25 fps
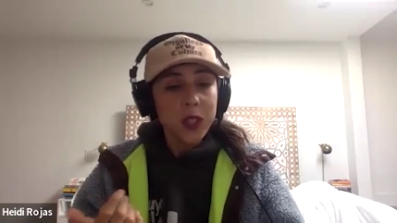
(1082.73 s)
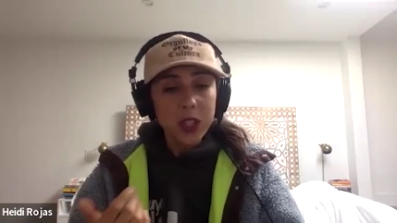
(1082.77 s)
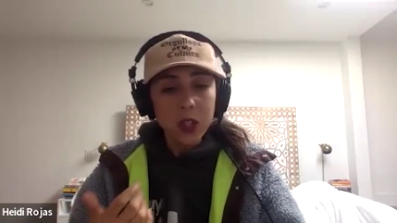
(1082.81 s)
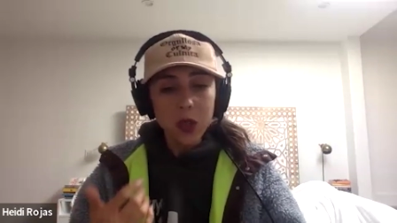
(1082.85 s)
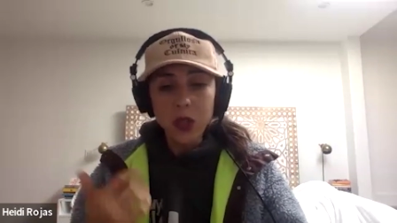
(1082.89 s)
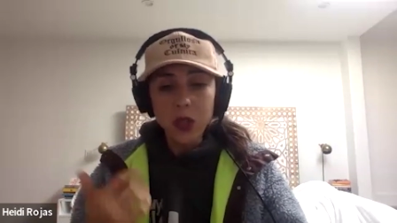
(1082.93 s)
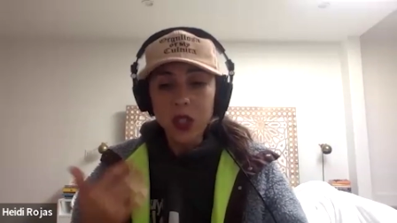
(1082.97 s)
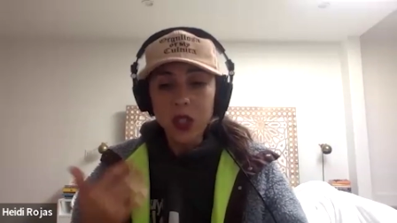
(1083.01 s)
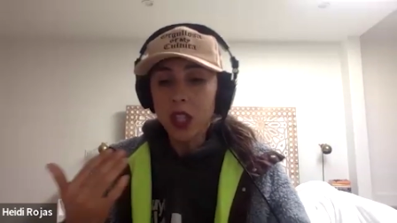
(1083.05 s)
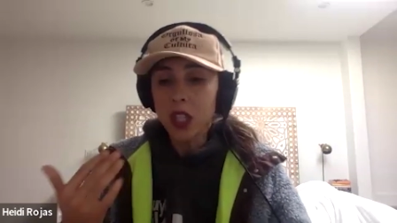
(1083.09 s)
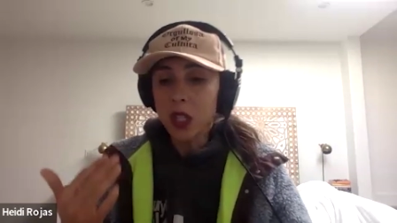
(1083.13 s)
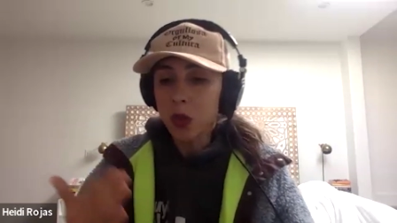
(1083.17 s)

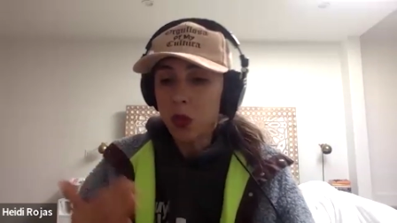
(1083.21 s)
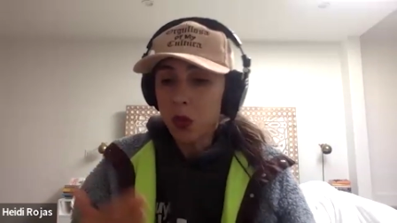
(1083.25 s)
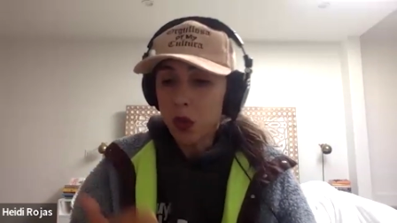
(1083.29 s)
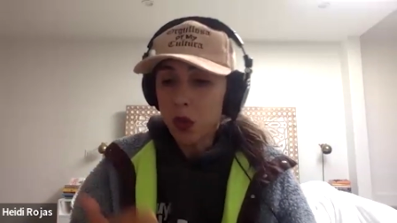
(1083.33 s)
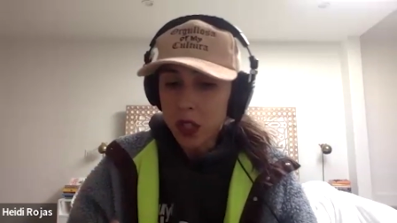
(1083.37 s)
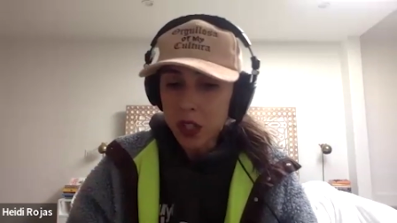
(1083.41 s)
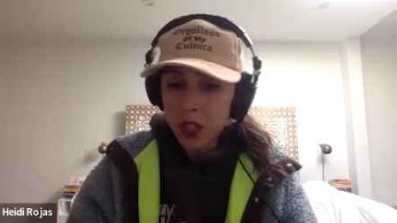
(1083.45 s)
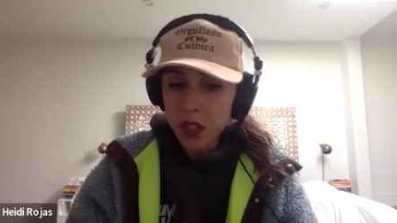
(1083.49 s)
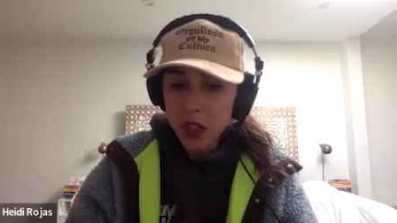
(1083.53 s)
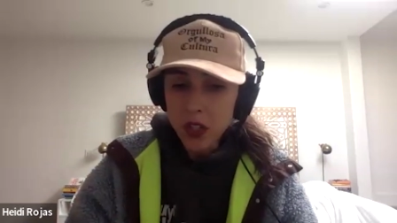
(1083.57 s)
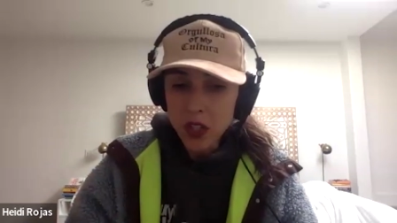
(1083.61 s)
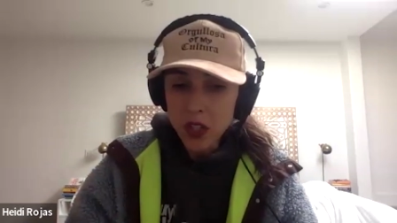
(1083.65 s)
only thing
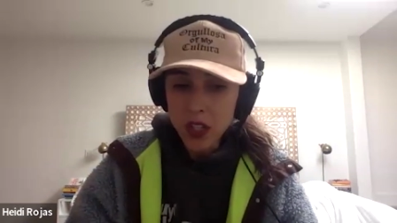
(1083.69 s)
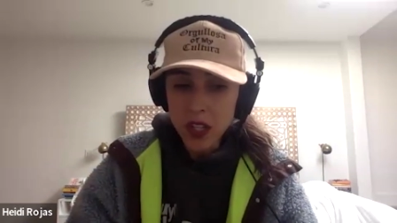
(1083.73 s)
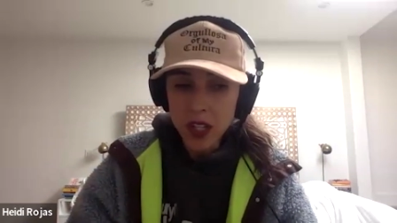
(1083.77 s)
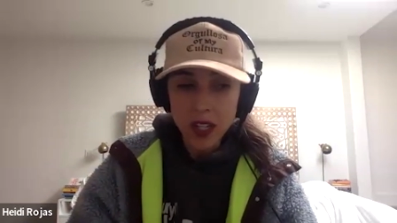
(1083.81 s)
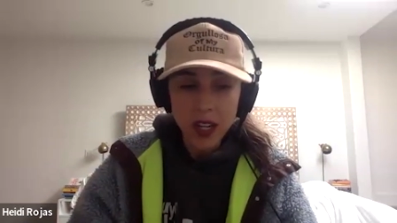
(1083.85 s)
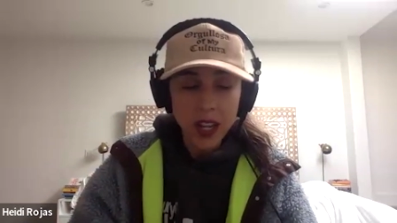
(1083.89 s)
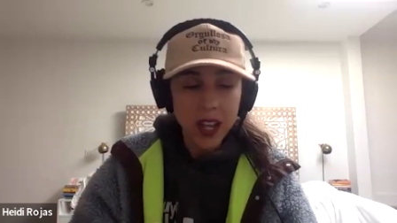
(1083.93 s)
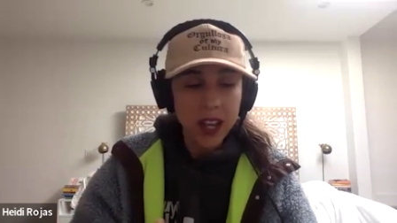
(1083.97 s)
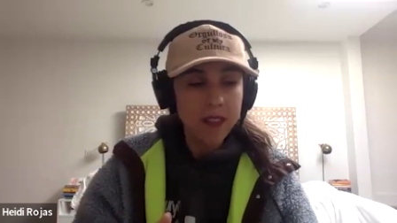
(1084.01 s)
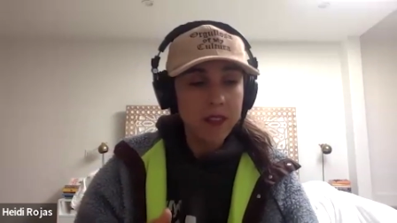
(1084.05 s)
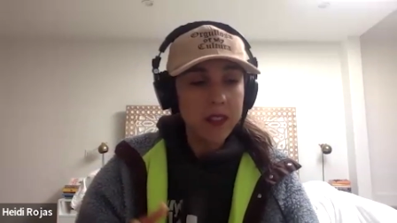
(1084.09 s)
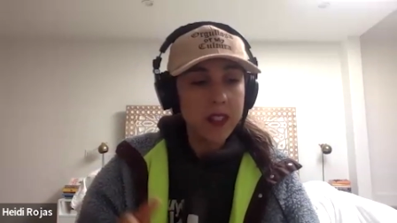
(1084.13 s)
worse
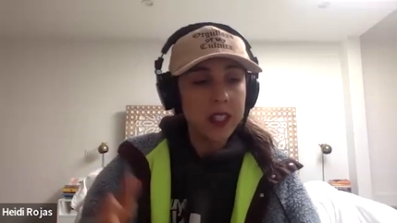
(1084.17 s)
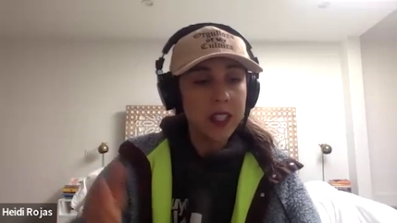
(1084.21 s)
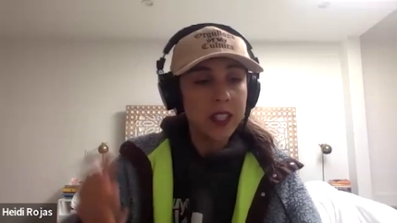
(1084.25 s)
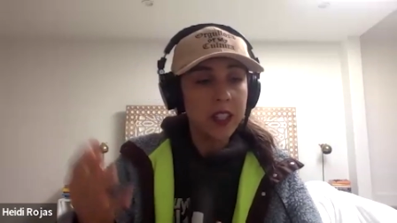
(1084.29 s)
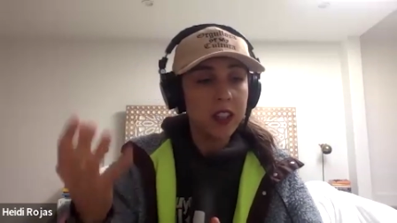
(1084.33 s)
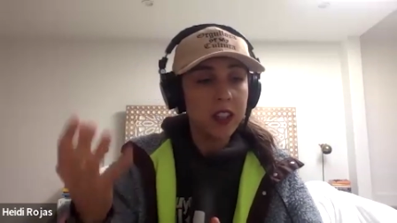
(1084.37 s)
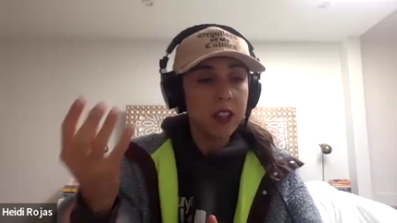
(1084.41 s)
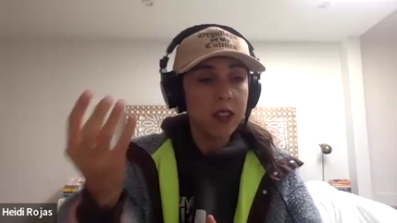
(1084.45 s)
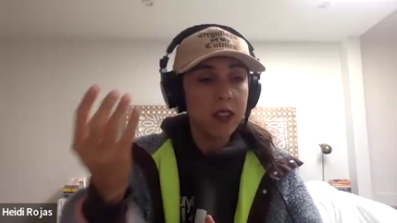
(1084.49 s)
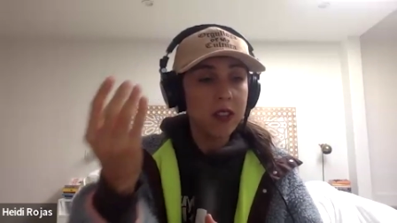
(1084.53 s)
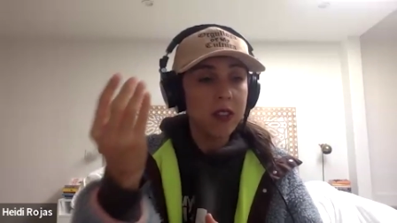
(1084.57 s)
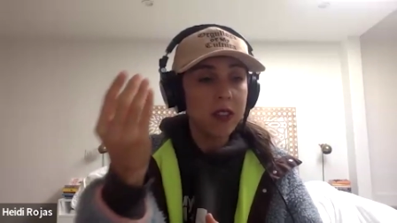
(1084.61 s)
than having
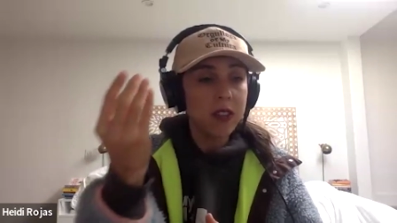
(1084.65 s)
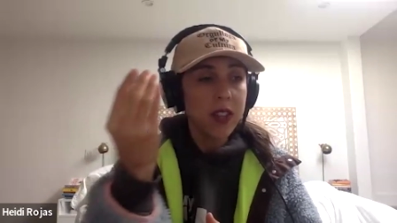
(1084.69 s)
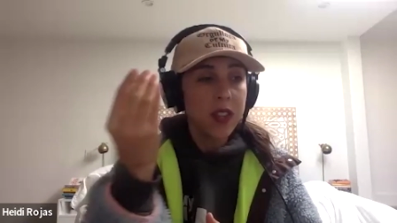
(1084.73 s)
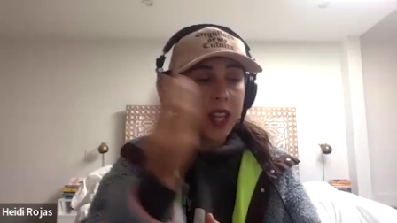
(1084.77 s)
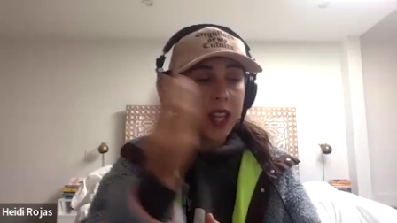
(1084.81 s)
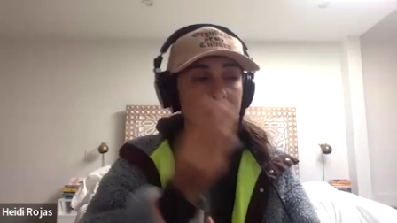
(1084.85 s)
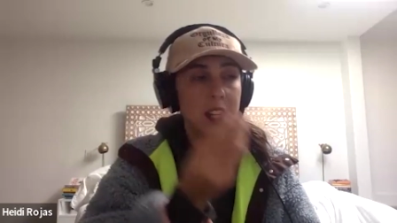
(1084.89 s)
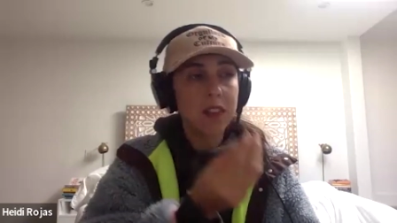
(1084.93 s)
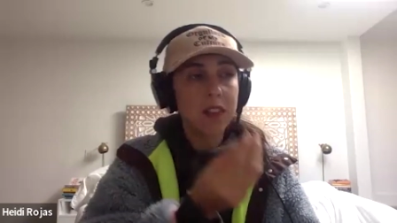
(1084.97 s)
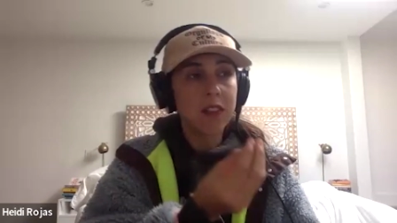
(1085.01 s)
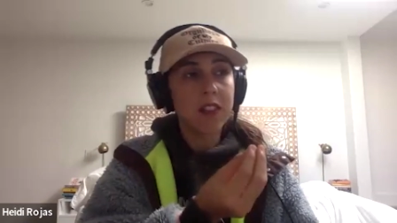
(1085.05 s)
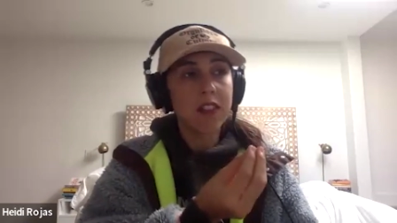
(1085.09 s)
a
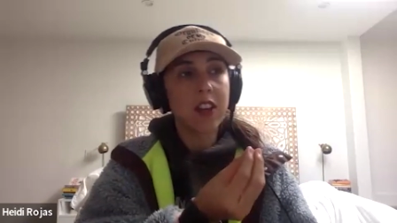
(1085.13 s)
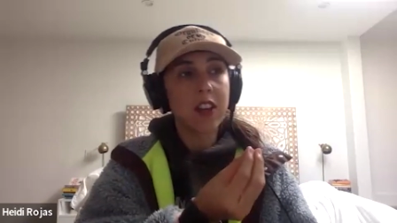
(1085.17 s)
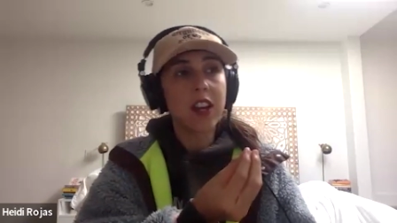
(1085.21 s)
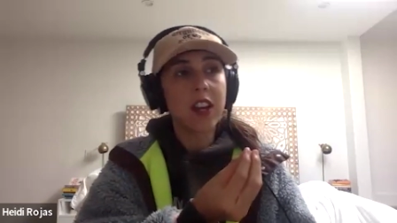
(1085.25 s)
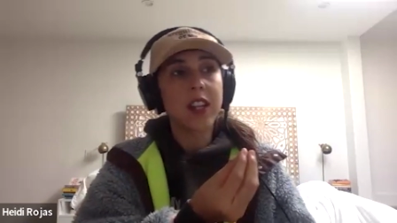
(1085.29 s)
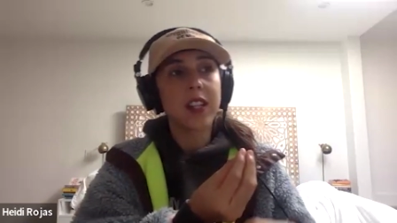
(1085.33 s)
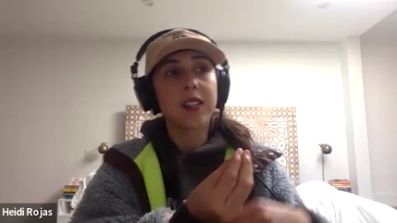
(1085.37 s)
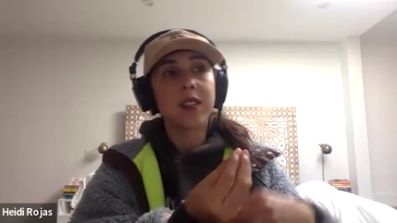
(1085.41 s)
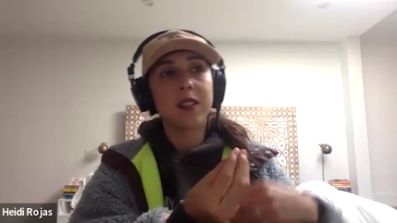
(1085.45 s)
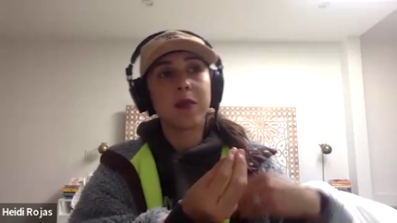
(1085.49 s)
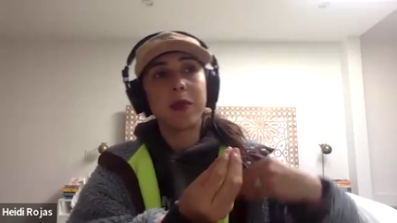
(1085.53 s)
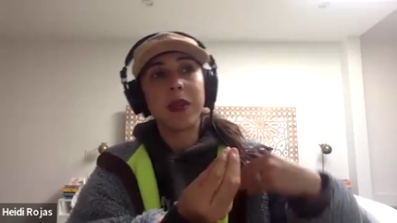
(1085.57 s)
negative
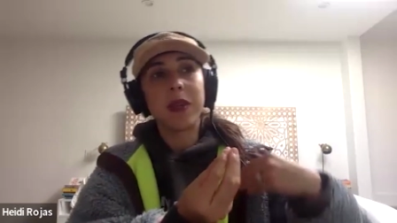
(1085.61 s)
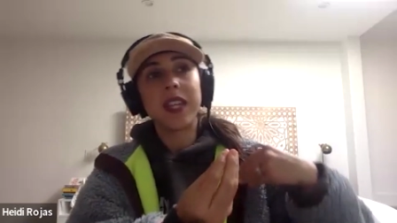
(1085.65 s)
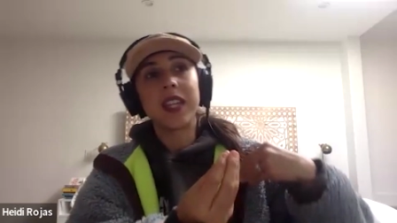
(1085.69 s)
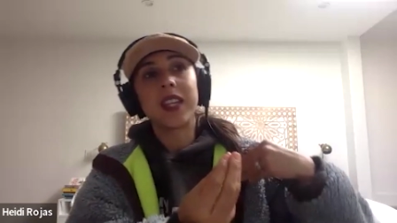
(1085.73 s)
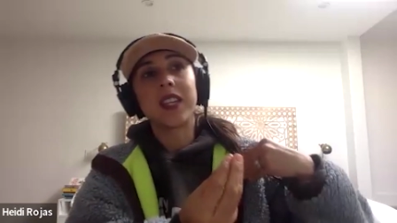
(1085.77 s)
thought is